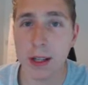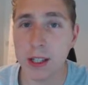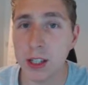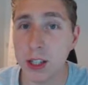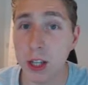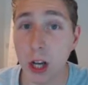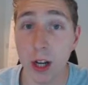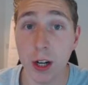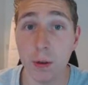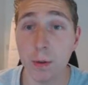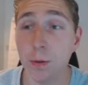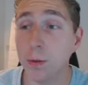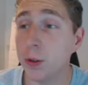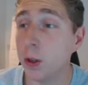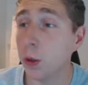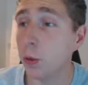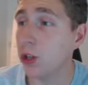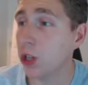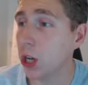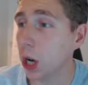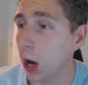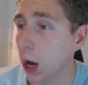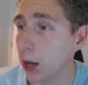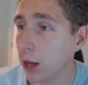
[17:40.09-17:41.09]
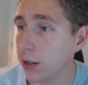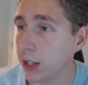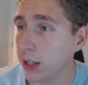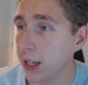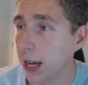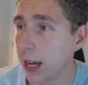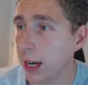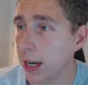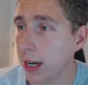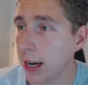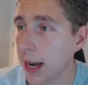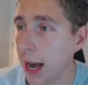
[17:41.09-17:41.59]
inside of view charts
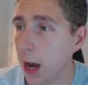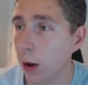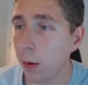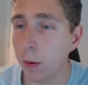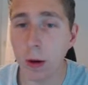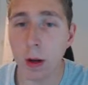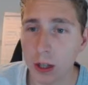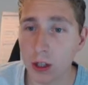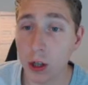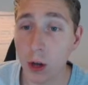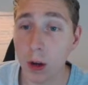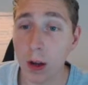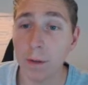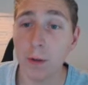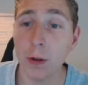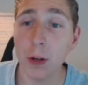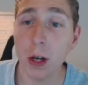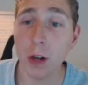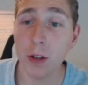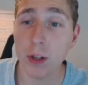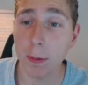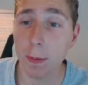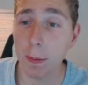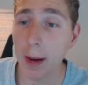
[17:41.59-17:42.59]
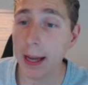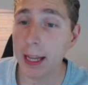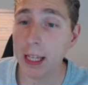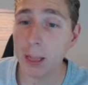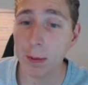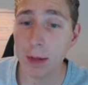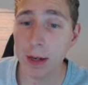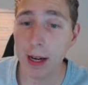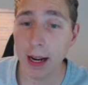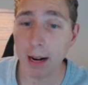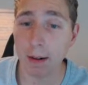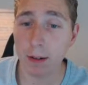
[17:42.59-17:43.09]
again now, so if you go to
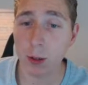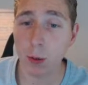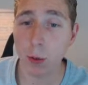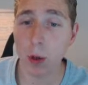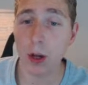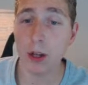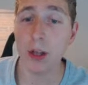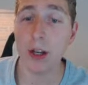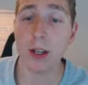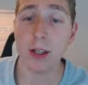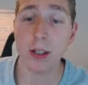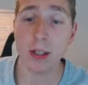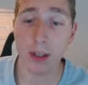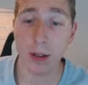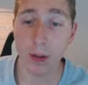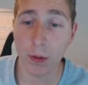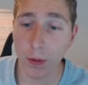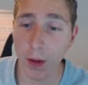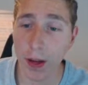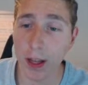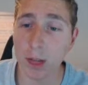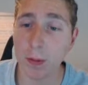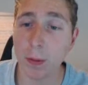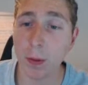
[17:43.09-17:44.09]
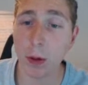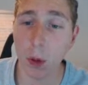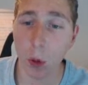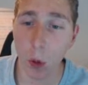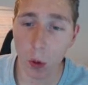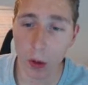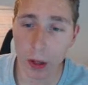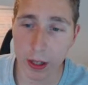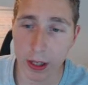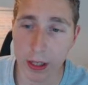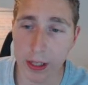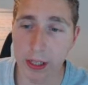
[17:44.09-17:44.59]
placement here as well, you can see Facebook
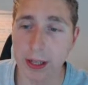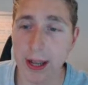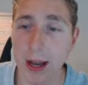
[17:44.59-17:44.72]
audience